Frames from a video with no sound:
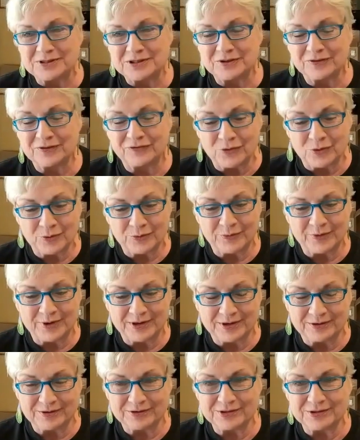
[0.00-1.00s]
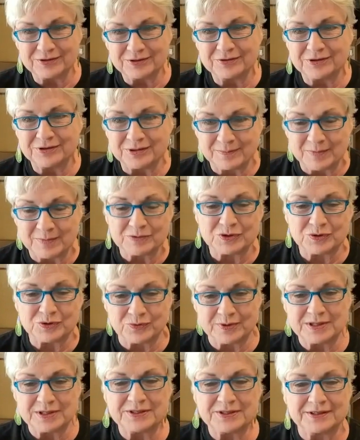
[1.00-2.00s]
is the forerunner to the most
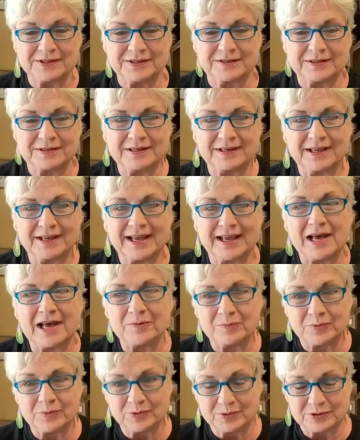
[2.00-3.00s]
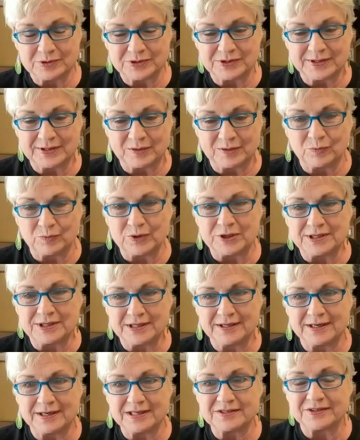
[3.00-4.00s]
recent cat books that we
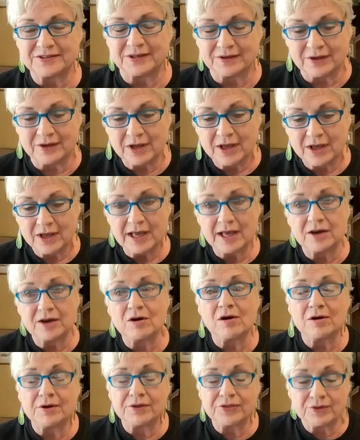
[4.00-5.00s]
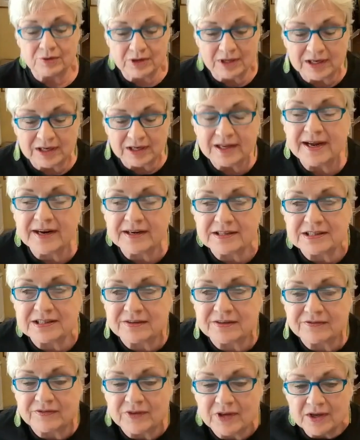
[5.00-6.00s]
did as a an Arthur
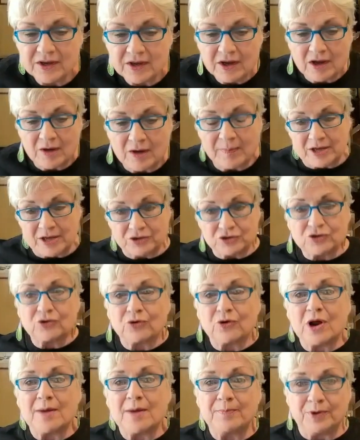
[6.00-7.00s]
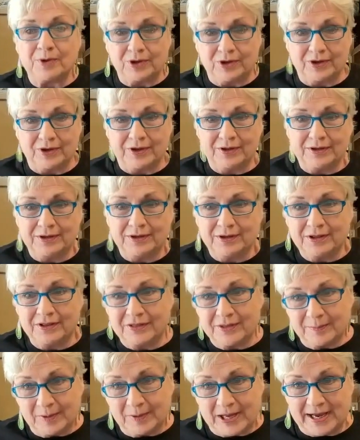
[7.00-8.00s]
collective about Trouble,
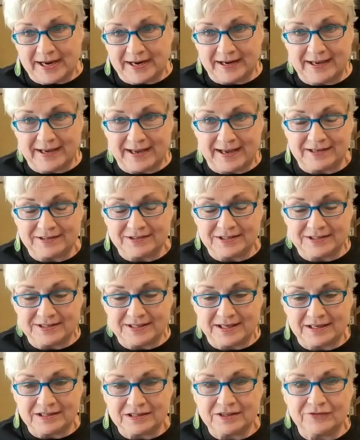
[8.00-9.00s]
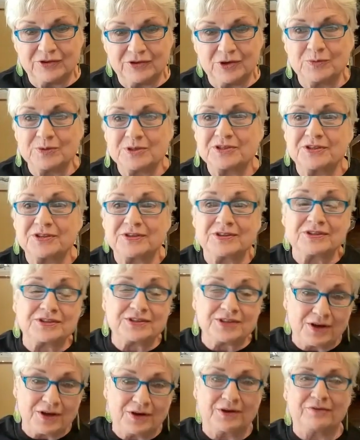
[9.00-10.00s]
the black cat detective, who is the
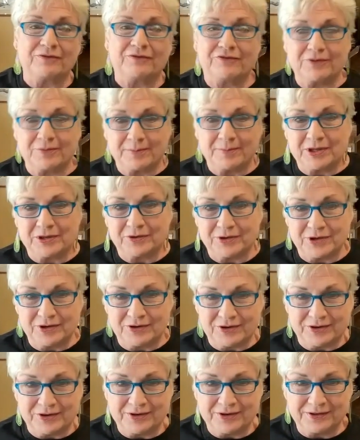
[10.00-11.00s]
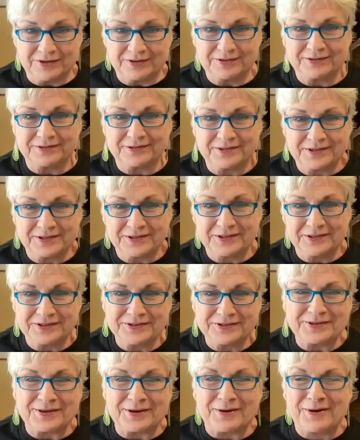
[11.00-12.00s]
son of Familiar.
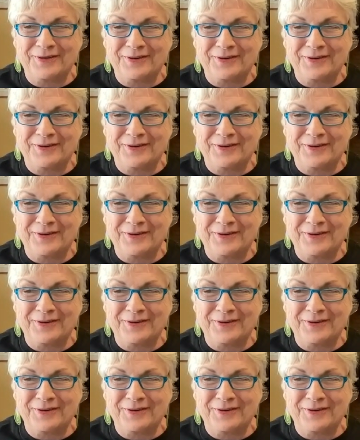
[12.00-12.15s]
So